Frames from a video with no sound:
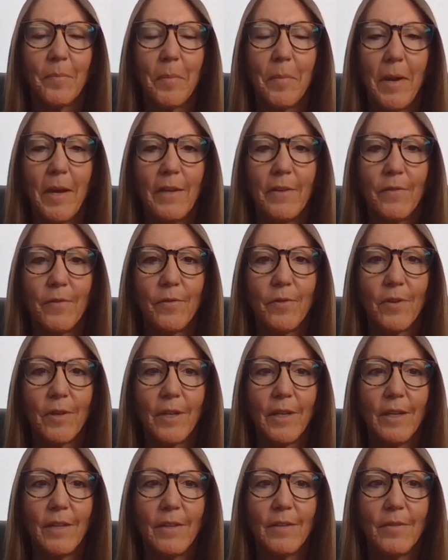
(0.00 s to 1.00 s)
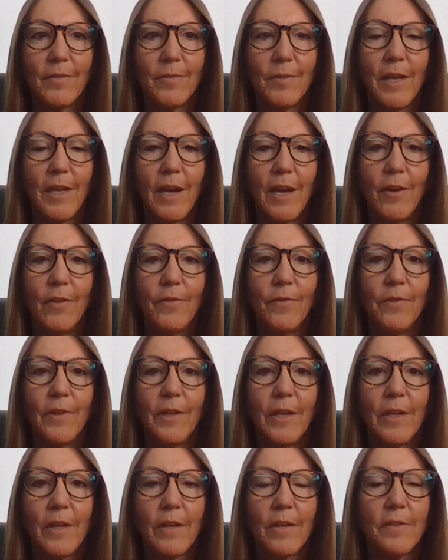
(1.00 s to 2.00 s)
mindfully, without
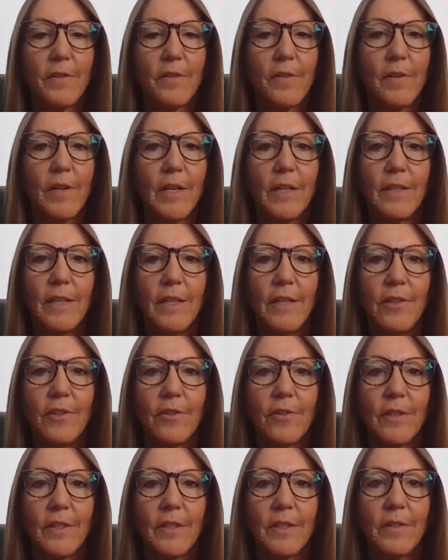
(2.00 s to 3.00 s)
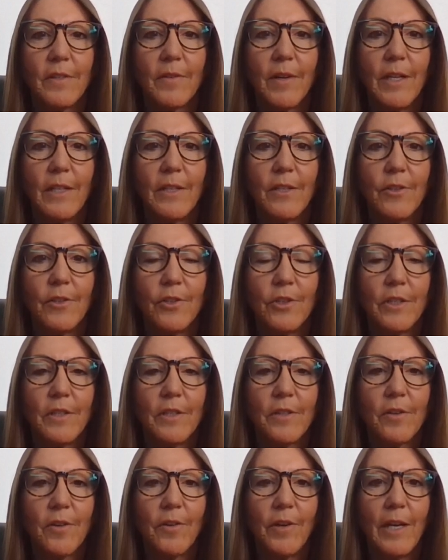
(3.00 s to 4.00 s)
fear, because they're not dangerous, right? They're
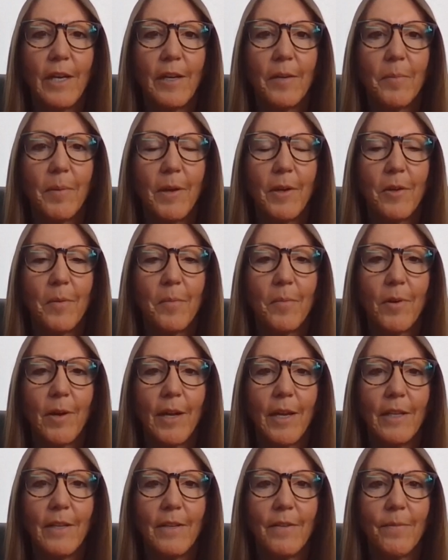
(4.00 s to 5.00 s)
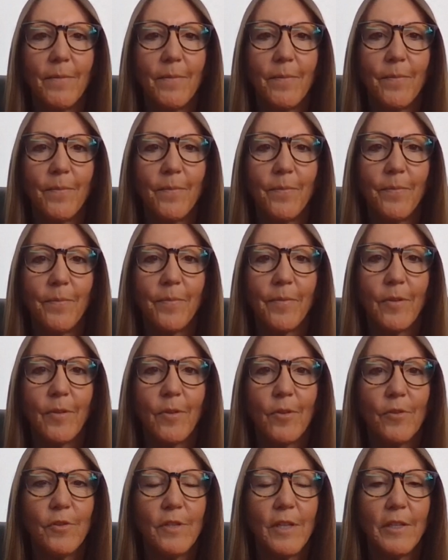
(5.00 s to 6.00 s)
just created by your brain. And
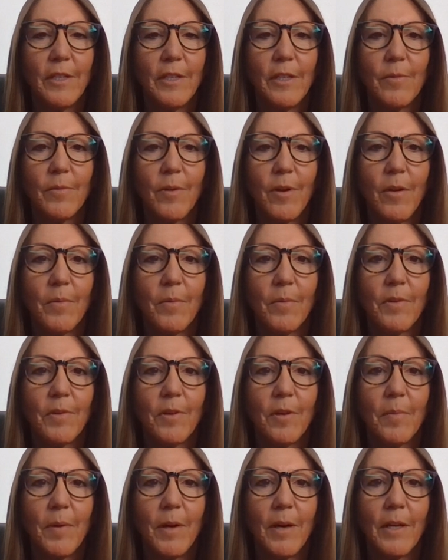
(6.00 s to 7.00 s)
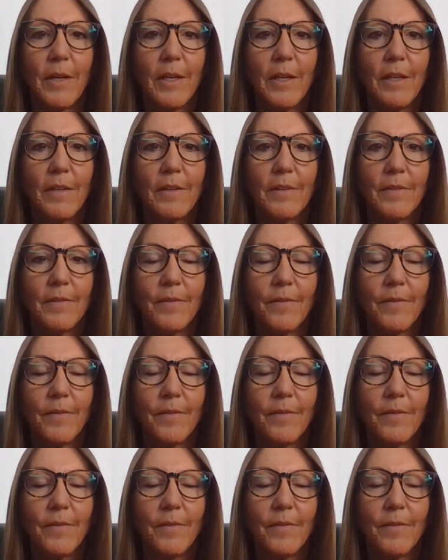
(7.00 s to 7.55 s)
there's nothing wrong with your body.